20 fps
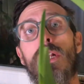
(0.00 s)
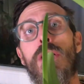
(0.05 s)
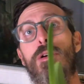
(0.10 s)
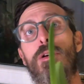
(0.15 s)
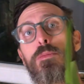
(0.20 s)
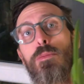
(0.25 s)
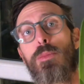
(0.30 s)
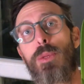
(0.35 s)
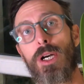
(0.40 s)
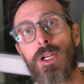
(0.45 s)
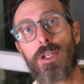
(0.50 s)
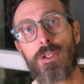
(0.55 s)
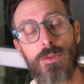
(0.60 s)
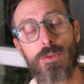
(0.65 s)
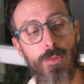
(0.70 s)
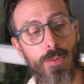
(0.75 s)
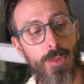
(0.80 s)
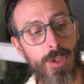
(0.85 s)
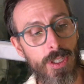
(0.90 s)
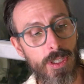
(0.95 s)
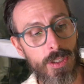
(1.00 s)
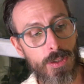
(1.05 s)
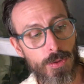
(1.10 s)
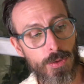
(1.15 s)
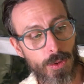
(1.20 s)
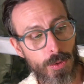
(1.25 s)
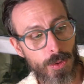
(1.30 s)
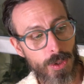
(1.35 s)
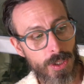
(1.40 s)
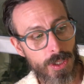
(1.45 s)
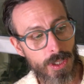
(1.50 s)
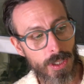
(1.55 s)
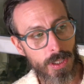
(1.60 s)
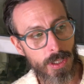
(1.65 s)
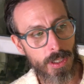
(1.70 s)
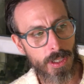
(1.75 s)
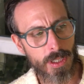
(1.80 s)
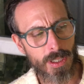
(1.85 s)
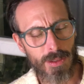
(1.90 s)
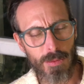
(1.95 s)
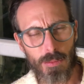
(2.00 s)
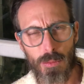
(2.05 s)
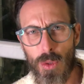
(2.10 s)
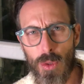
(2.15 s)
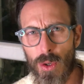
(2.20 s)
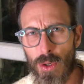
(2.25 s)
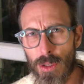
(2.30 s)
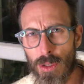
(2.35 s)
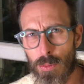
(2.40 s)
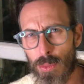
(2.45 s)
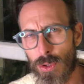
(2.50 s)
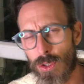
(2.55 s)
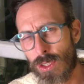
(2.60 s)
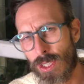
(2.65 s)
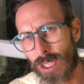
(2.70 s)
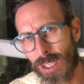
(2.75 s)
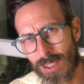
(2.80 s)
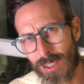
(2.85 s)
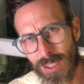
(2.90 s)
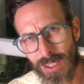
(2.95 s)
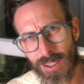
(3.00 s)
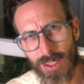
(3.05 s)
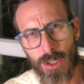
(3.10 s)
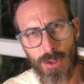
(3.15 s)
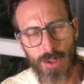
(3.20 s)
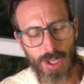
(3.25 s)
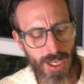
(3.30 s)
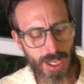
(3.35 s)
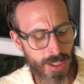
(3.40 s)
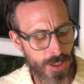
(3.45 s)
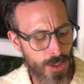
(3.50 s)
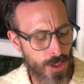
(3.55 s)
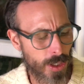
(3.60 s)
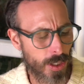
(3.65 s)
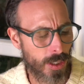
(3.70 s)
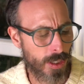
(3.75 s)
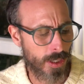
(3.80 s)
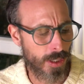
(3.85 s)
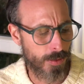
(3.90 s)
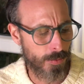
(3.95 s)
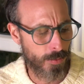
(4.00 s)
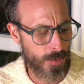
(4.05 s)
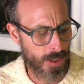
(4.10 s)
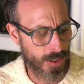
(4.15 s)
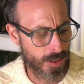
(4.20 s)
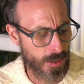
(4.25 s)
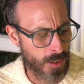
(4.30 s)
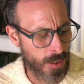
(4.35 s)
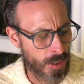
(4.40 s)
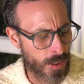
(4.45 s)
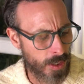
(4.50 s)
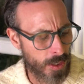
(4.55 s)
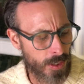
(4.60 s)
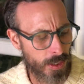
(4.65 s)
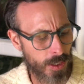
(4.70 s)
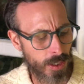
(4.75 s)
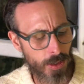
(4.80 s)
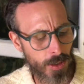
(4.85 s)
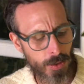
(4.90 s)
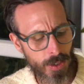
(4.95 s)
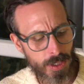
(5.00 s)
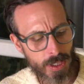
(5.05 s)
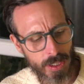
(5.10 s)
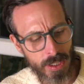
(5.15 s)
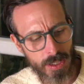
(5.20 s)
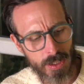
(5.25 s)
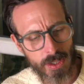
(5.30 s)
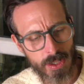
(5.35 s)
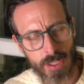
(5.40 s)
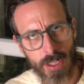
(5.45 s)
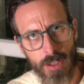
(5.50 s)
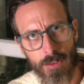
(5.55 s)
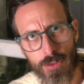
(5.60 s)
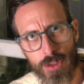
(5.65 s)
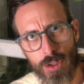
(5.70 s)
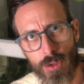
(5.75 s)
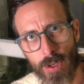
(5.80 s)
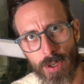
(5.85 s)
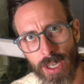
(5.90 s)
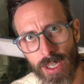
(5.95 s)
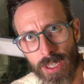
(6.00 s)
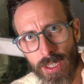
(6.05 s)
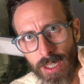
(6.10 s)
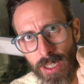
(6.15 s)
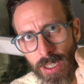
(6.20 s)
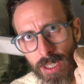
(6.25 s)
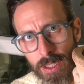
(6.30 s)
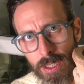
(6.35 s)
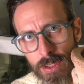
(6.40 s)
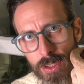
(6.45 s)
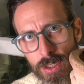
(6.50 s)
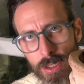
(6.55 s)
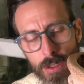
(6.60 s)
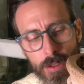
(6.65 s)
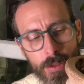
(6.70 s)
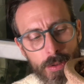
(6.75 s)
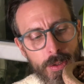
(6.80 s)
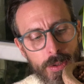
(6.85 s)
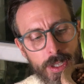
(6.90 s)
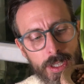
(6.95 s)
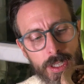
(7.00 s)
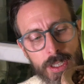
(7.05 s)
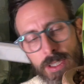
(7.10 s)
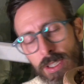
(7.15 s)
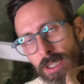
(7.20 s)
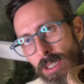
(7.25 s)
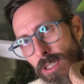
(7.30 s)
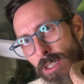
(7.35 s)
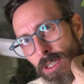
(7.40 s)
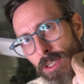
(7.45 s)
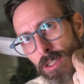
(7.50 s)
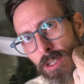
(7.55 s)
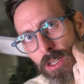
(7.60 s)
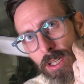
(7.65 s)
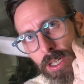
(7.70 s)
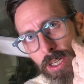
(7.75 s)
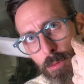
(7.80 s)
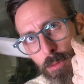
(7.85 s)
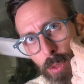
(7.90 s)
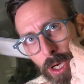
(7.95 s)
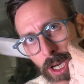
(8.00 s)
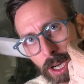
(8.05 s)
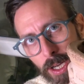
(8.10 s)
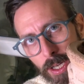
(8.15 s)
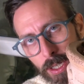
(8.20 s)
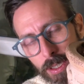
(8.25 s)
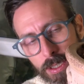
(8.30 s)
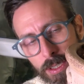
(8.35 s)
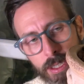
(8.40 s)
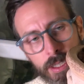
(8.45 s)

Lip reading: but we grew it in a more protected location, and it is self-draining, and it's in a clay pot.